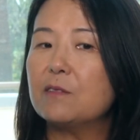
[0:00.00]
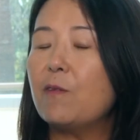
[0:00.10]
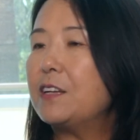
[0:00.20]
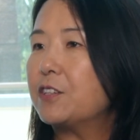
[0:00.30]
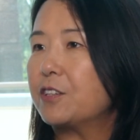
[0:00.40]

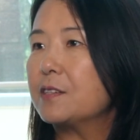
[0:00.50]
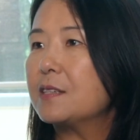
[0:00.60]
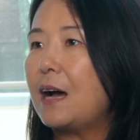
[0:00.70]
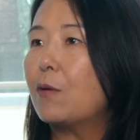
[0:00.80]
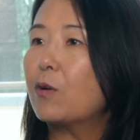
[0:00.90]

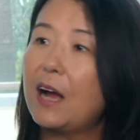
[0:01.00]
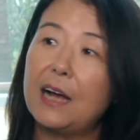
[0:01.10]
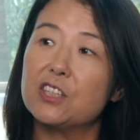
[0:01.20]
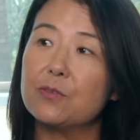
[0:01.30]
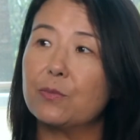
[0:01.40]
vendors, our
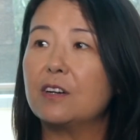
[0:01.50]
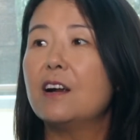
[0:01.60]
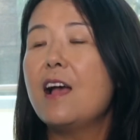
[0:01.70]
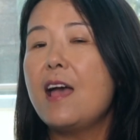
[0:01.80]
customer,